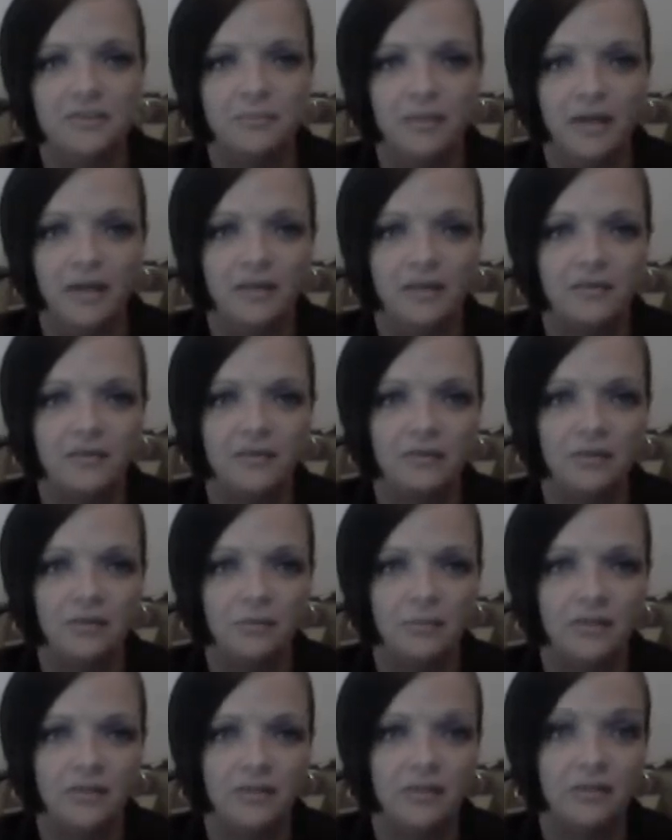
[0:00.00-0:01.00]
the
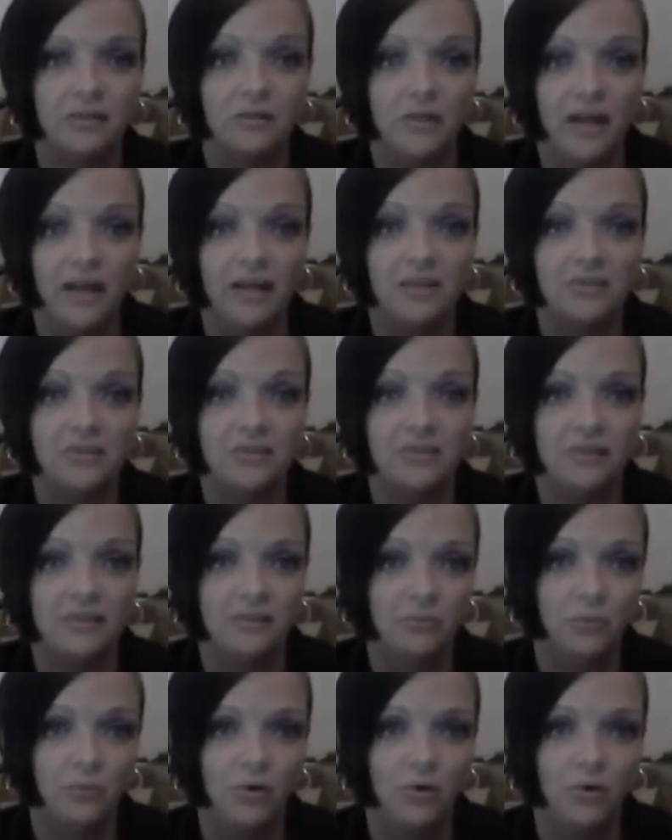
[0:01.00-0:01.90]
bathroom, and then they'll actually